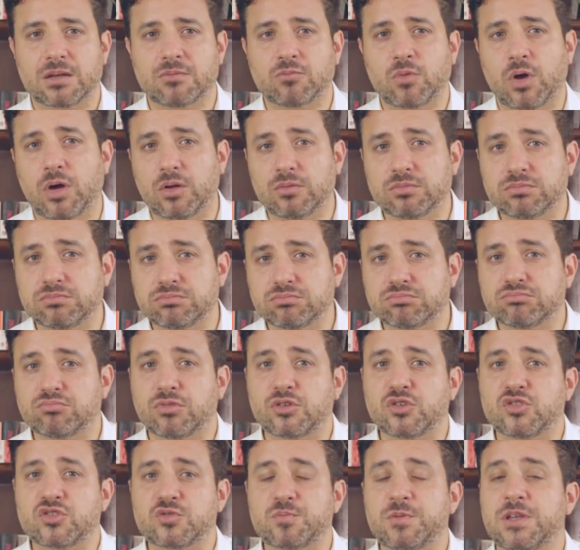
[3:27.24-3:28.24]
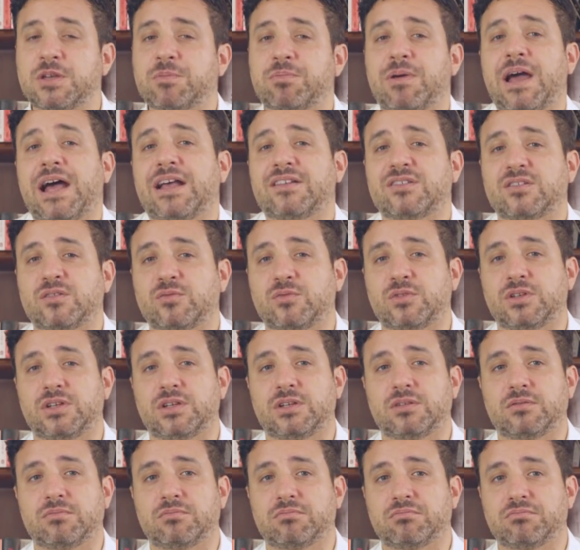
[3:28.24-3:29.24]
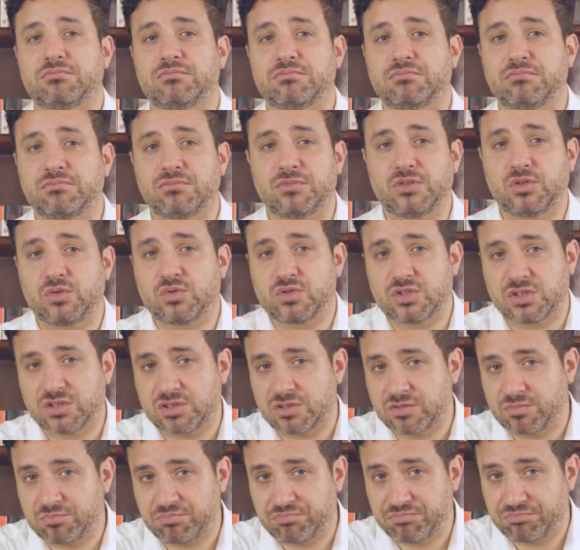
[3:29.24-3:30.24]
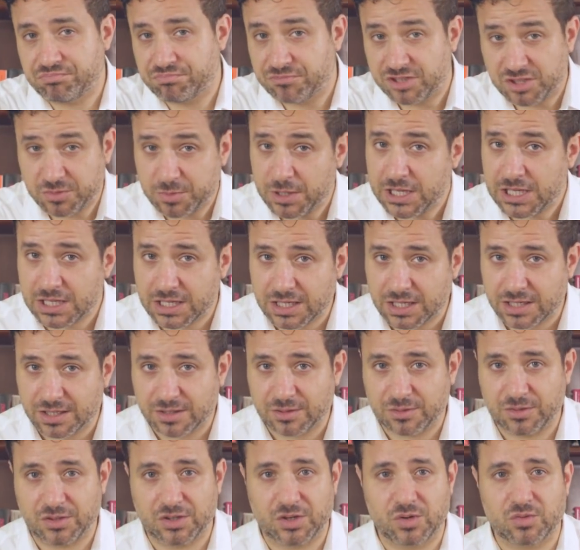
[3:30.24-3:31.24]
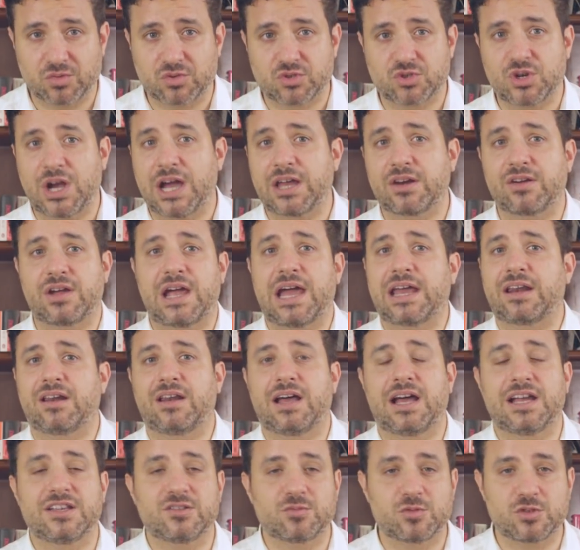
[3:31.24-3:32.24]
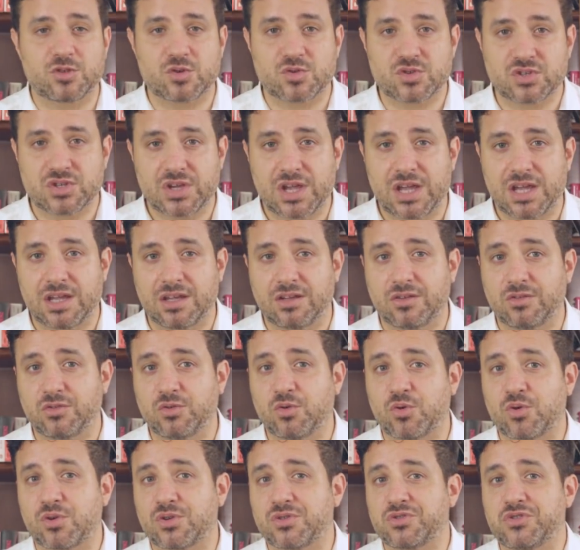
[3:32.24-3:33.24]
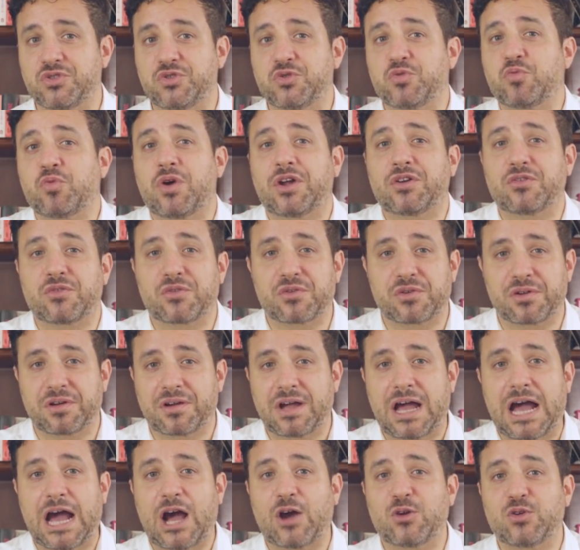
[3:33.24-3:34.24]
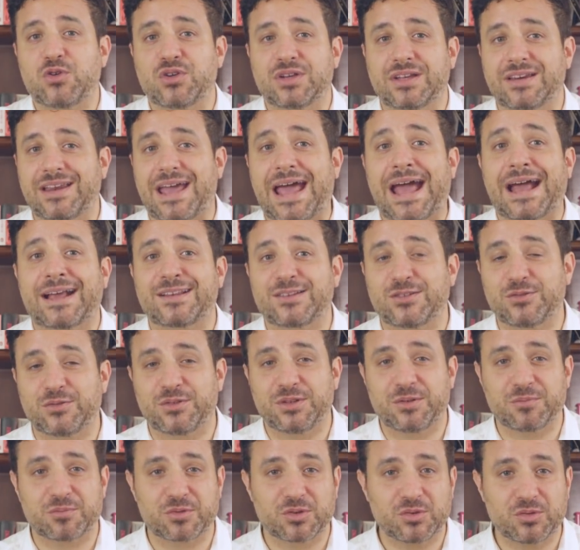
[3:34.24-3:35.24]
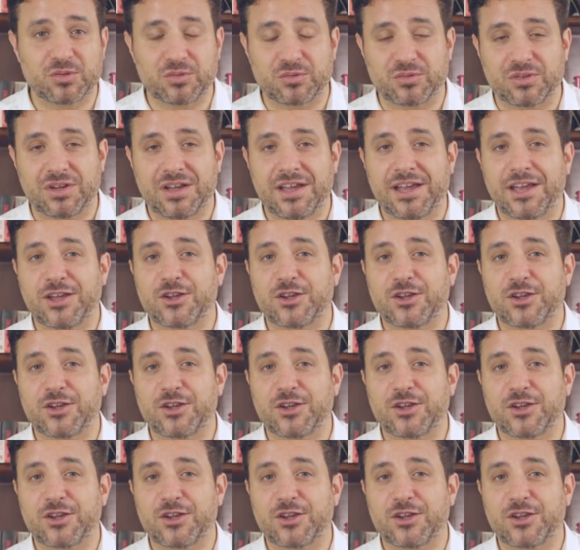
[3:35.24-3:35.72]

Well, when you speak passively, you just speak. You don't try to analyze what you're saying, nor do you wonder how you can actively improve.